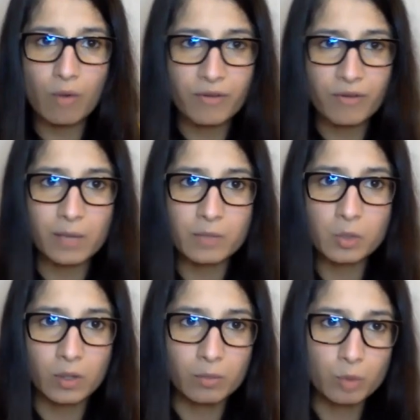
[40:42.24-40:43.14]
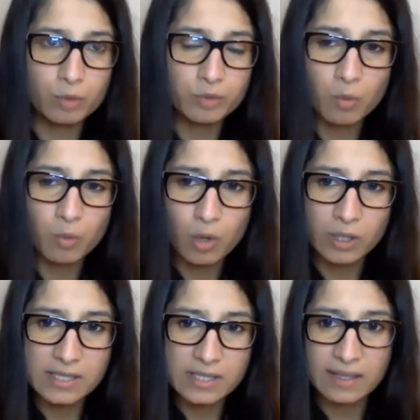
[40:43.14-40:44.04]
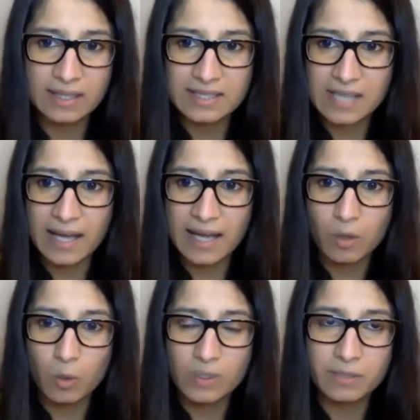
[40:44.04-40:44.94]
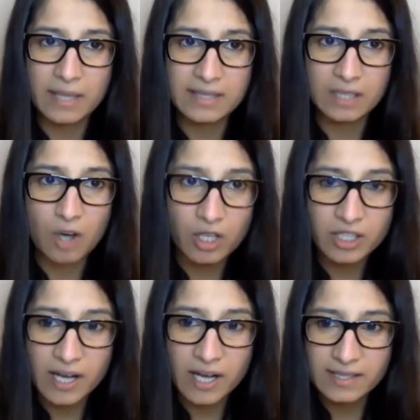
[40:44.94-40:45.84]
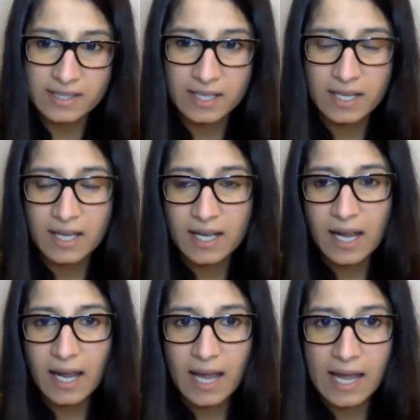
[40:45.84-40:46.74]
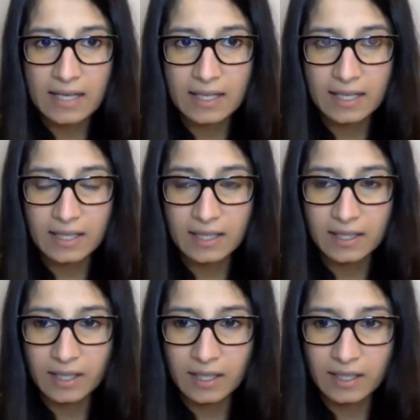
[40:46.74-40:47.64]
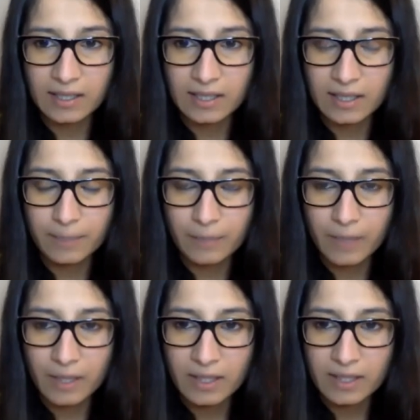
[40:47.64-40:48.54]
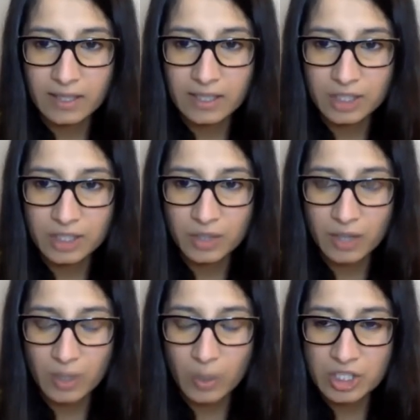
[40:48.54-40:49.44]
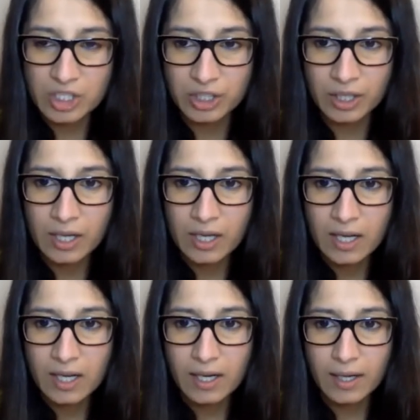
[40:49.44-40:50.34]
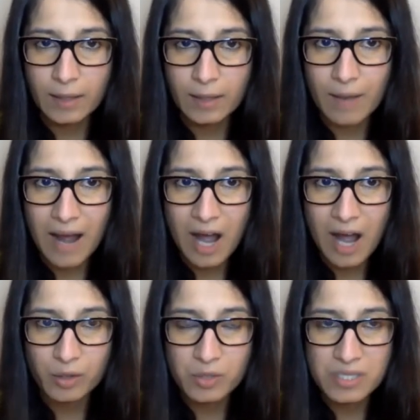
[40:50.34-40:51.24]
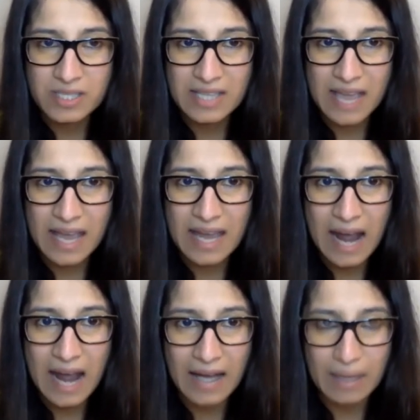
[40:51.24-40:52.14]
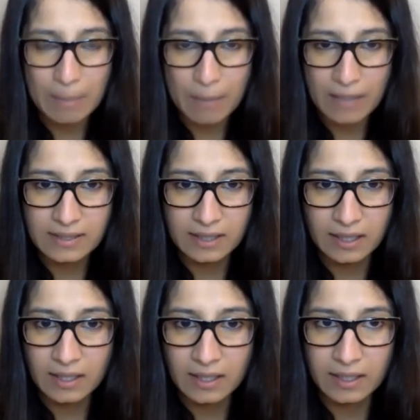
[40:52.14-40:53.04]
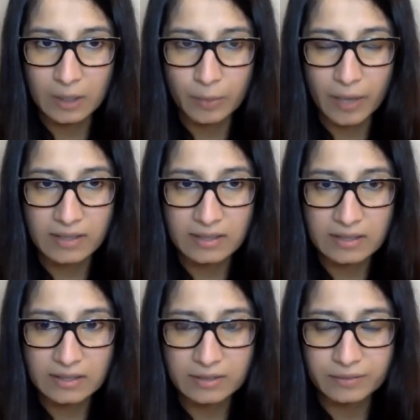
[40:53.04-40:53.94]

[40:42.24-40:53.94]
firms will move towards things like automating contracts? And in addition to that question, how do you see AI impacting legal practice?